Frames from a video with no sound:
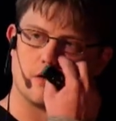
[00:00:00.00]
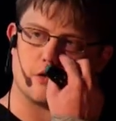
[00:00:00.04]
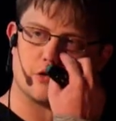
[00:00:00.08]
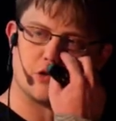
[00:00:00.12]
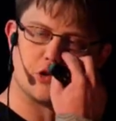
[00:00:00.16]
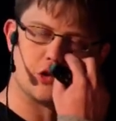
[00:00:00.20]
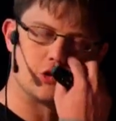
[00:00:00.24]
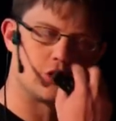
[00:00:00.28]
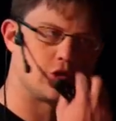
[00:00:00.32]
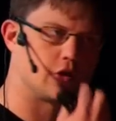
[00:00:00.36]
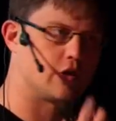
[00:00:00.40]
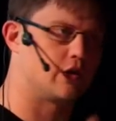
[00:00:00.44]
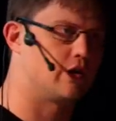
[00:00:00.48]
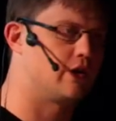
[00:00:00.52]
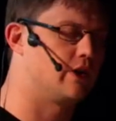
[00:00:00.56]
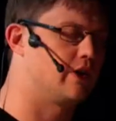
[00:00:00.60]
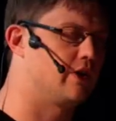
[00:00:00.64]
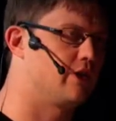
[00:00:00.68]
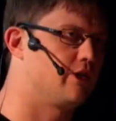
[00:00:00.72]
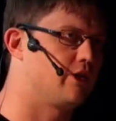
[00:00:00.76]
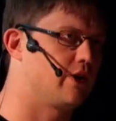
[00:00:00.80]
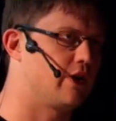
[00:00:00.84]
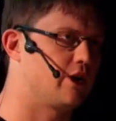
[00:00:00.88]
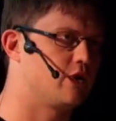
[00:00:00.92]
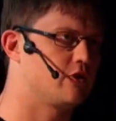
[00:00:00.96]
So, so
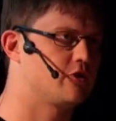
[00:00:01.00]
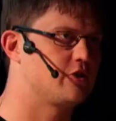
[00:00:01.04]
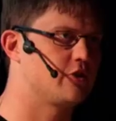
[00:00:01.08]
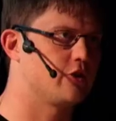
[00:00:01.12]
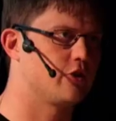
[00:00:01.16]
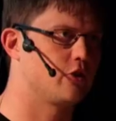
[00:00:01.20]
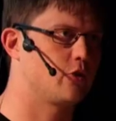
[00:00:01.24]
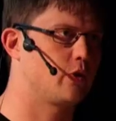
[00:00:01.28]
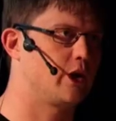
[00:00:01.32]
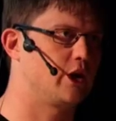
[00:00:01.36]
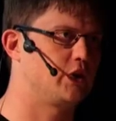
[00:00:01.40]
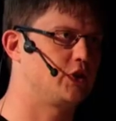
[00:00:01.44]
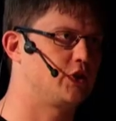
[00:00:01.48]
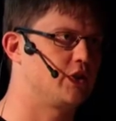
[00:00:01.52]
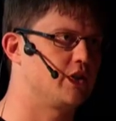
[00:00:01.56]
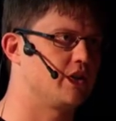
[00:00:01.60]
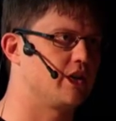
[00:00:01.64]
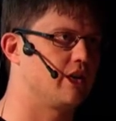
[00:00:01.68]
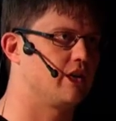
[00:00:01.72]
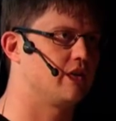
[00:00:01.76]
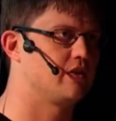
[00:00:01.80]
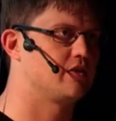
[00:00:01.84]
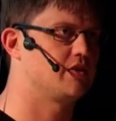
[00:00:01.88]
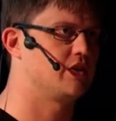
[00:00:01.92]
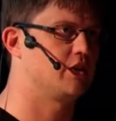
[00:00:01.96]
if I understood the
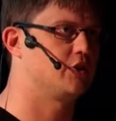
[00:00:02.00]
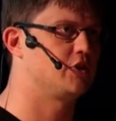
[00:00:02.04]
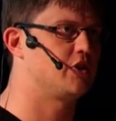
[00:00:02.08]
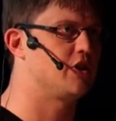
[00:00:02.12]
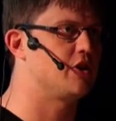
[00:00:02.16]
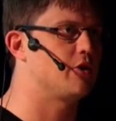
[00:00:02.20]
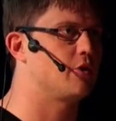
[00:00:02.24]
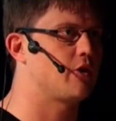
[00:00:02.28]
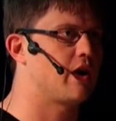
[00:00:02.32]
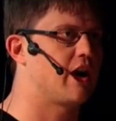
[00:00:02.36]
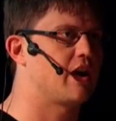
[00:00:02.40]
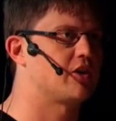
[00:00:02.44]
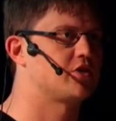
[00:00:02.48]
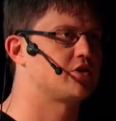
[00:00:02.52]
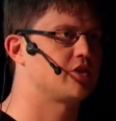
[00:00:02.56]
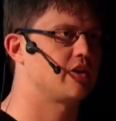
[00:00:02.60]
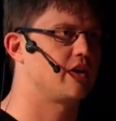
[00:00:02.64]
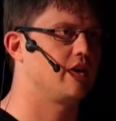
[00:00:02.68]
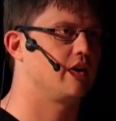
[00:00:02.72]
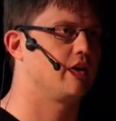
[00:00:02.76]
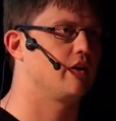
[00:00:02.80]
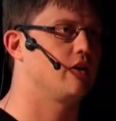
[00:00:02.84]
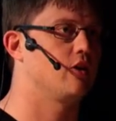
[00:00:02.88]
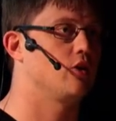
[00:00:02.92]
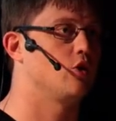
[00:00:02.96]
question, essentially you were
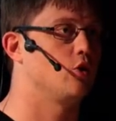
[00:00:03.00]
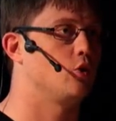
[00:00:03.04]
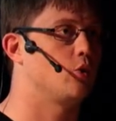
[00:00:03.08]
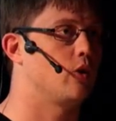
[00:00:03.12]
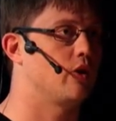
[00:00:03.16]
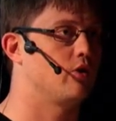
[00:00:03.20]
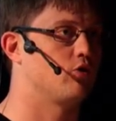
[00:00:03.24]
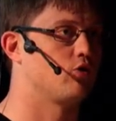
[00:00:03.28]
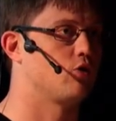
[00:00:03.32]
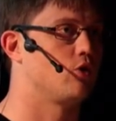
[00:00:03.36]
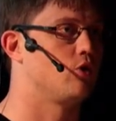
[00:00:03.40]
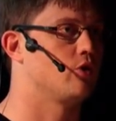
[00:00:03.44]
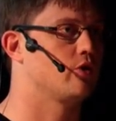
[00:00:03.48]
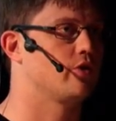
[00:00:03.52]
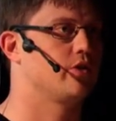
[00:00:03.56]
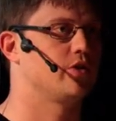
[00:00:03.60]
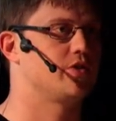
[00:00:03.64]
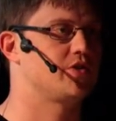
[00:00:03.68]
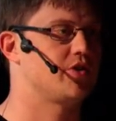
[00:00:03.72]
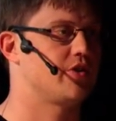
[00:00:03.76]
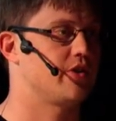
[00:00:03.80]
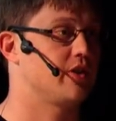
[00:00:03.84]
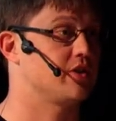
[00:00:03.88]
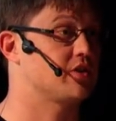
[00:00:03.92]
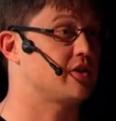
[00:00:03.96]
asking, you know, what role
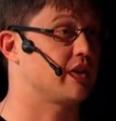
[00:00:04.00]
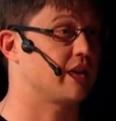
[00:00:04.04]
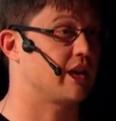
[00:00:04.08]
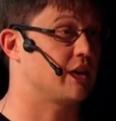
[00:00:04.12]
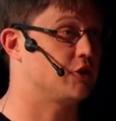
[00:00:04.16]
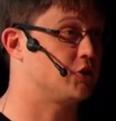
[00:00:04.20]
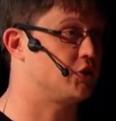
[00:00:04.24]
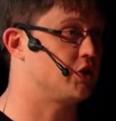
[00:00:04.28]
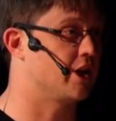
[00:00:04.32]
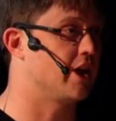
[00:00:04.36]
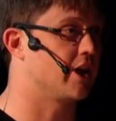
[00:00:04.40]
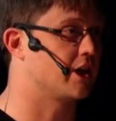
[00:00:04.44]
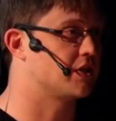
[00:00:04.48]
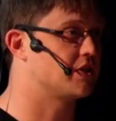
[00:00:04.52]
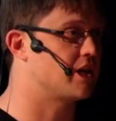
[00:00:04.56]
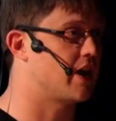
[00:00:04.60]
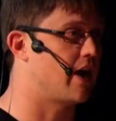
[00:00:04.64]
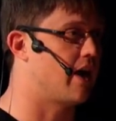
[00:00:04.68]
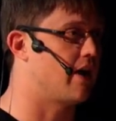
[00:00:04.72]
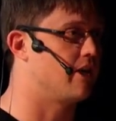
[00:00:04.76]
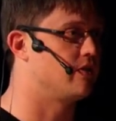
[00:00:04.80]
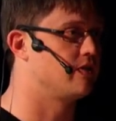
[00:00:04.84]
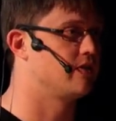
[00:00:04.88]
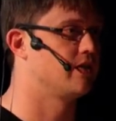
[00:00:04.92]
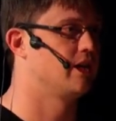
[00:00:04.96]
could things like SGX
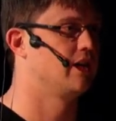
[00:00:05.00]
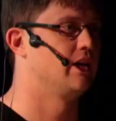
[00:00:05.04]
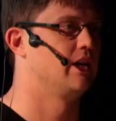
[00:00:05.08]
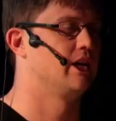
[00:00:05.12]
have?